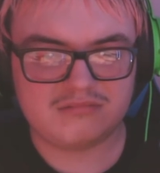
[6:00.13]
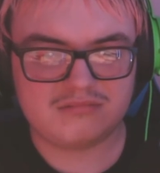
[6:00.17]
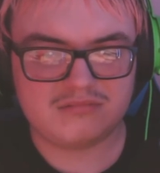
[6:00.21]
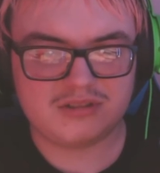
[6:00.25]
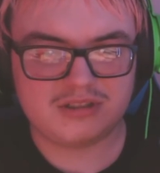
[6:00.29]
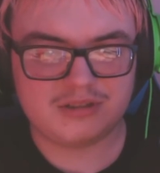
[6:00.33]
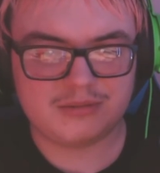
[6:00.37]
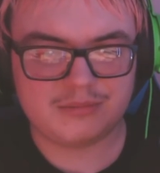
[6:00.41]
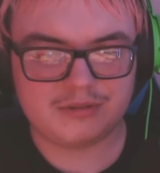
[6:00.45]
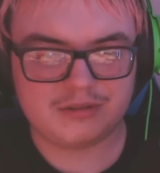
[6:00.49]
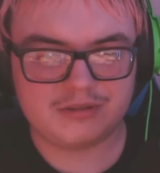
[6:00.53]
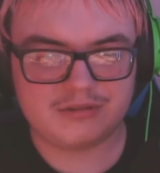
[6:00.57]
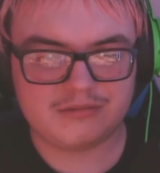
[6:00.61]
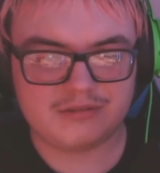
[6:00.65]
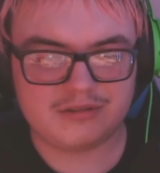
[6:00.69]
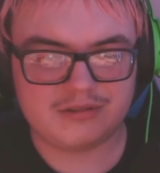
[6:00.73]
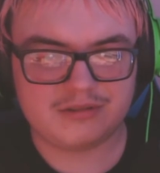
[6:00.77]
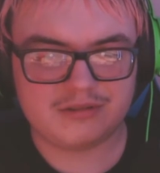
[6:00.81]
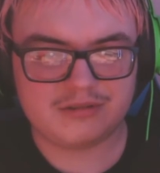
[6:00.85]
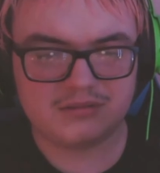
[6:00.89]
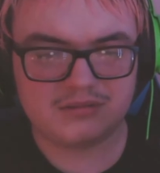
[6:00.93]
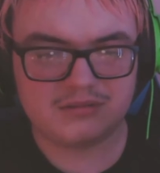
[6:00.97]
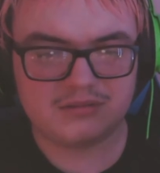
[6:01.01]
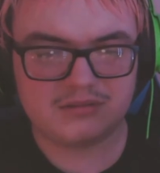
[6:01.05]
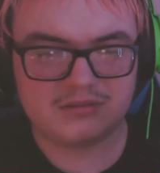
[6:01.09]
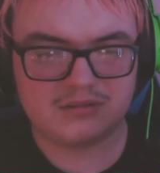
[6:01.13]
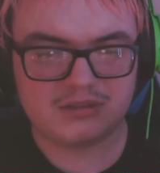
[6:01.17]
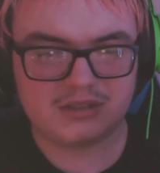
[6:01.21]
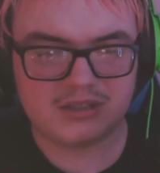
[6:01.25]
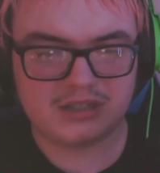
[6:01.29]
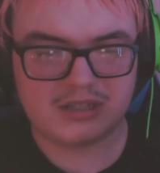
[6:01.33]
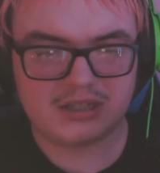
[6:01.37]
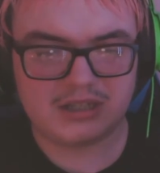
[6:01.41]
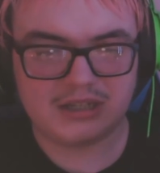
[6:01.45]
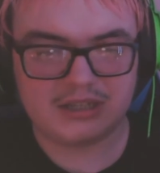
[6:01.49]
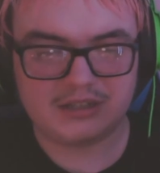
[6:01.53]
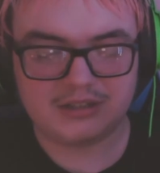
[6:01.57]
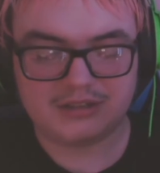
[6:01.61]
Wait a minute. What's
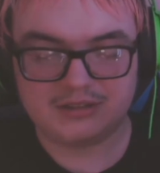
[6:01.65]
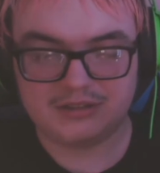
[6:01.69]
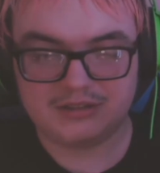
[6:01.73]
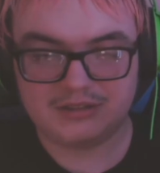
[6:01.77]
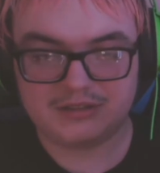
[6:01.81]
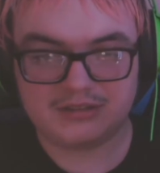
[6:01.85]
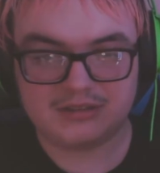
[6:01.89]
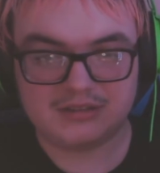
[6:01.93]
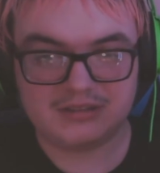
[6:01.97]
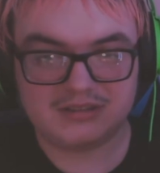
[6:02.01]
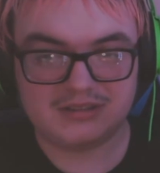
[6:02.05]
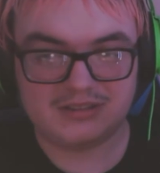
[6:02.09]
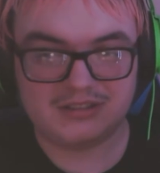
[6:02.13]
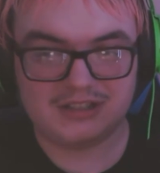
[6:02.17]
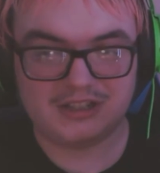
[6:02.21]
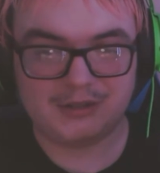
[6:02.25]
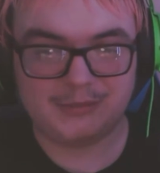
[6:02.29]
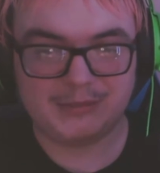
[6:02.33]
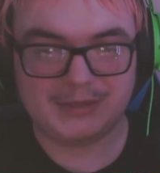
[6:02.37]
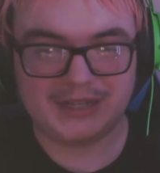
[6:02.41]
that? Icon. Oh my